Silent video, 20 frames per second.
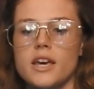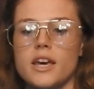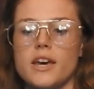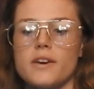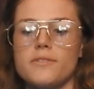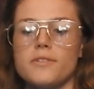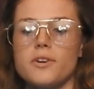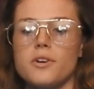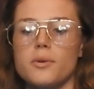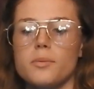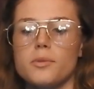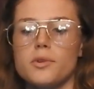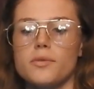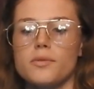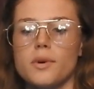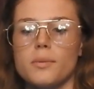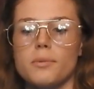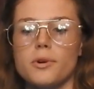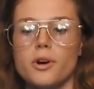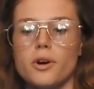if you
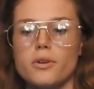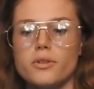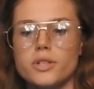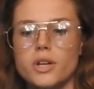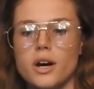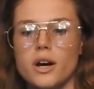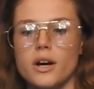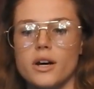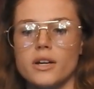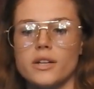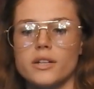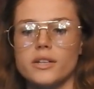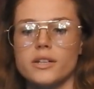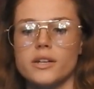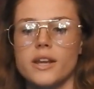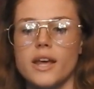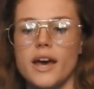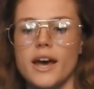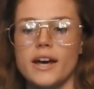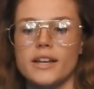remove a proton
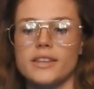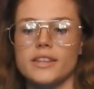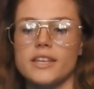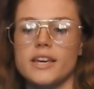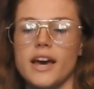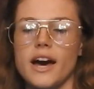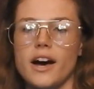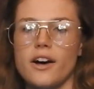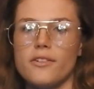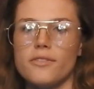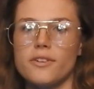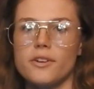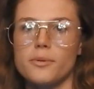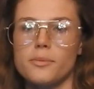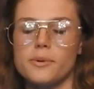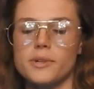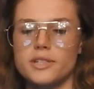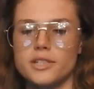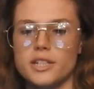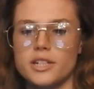at the alpha
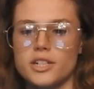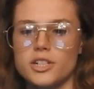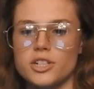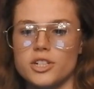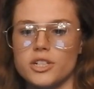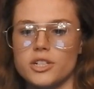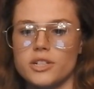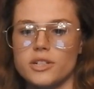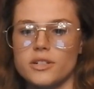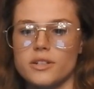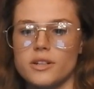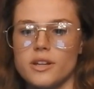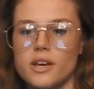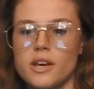position,